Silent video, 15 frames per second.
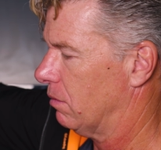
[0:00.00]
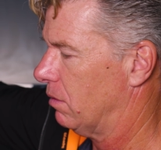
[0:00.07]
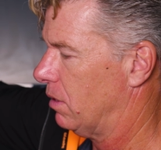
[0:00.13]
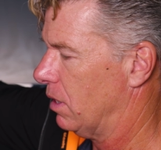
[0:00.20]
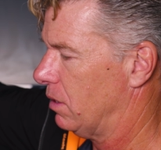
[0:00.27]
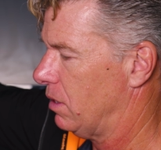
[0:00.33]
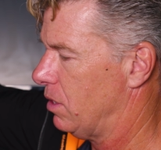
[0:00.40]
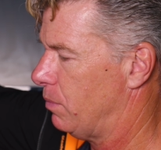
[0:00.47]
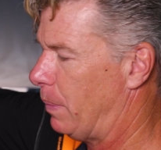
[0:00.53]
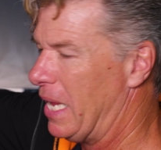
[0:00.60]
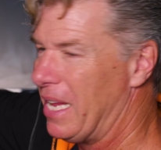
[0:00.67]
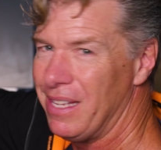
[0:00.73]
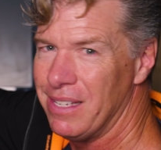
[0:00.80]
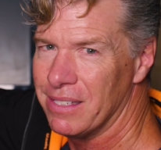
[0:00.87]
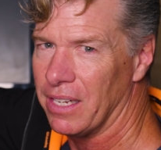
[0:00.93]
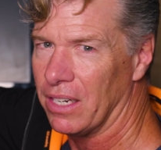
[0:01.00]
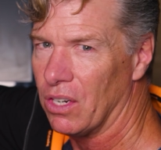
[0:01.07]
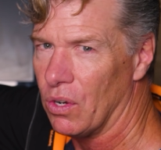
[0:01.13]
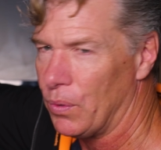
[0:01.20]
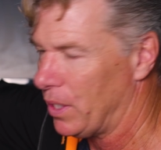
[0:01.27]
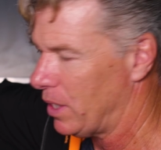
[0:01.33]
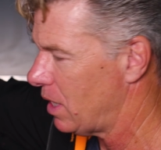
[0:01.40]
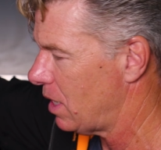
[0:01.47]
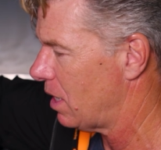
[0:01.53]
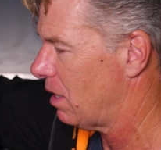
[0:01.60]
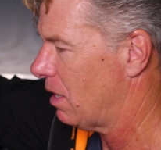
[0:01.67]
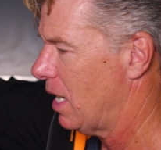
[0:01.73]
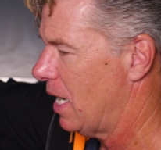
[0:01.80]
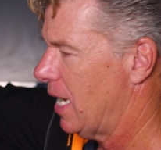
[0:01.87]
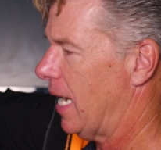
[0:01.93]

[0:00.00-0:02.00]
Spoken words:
There's these pins that go in here